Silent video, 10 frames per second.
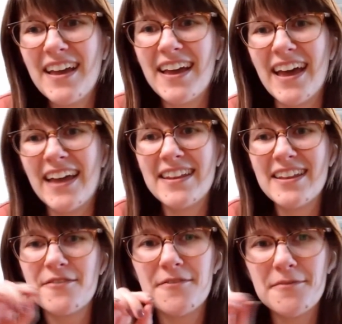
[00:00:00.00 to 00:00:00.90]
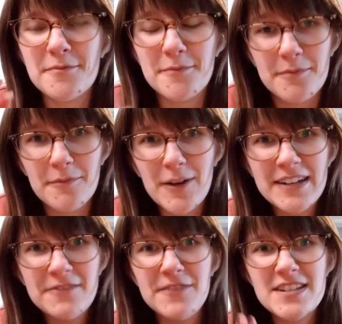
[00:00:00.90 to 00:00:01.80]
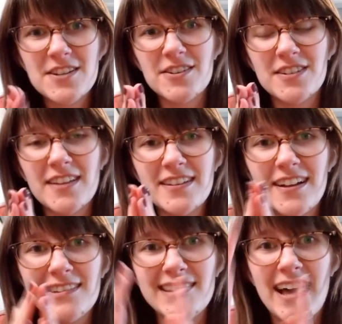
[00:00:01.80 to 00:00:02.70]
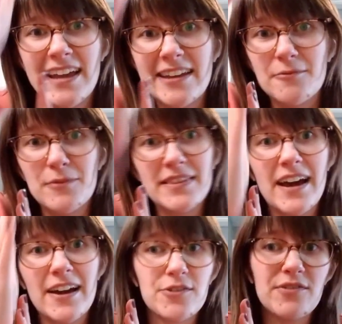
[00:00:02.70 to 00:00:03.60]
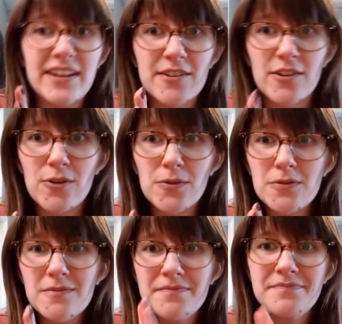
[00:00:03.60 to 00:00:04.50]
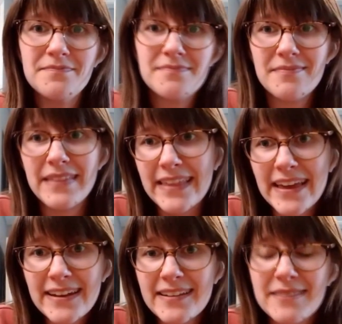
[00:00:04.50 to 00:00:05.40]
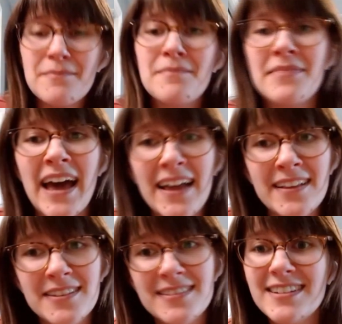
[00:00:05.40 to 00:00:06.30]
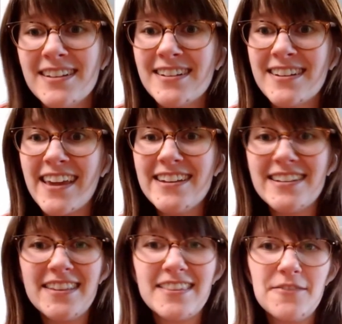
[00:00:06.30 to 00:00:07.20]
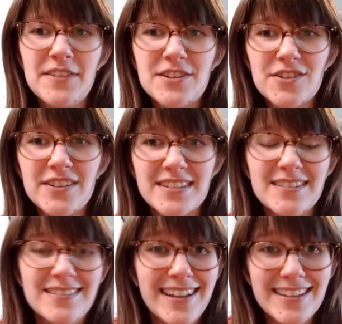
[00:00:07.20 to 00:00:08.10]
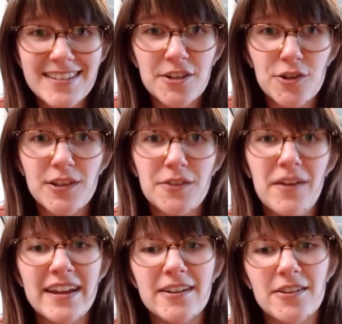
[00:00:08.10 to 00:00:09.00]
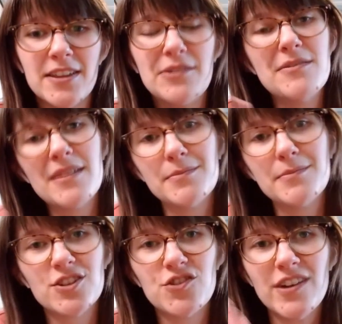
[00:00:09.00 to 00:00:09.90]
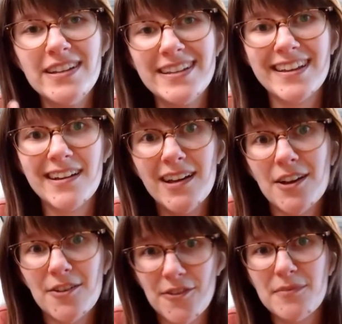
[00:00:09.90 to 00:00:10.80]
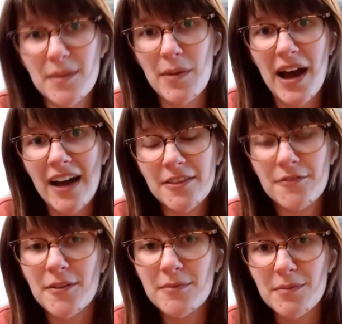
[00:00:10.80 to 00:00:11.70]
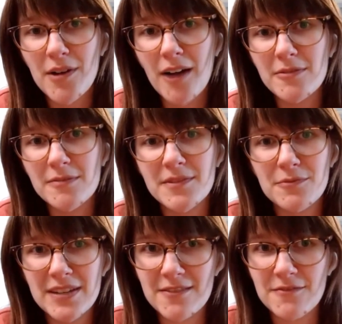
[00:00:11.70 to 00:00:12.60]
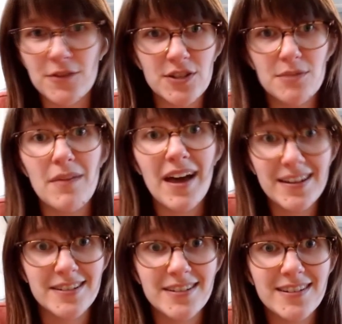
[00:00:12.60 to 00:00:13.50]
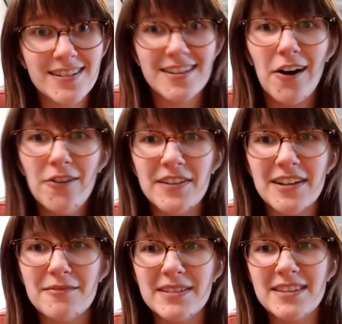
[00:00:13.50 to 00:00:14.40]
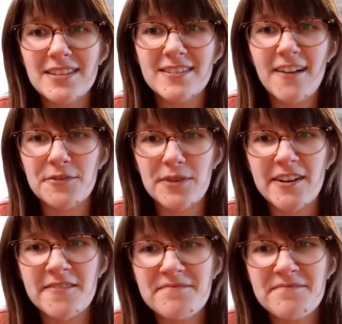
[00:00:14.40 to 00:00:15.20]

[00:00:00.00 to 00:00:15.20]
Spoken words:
And if one feature doesn't align with that greater goal, then that's an indication that the feature isn't necessarily right, or that we might be straying from the path, from the problem that we had first imagined solving with this software.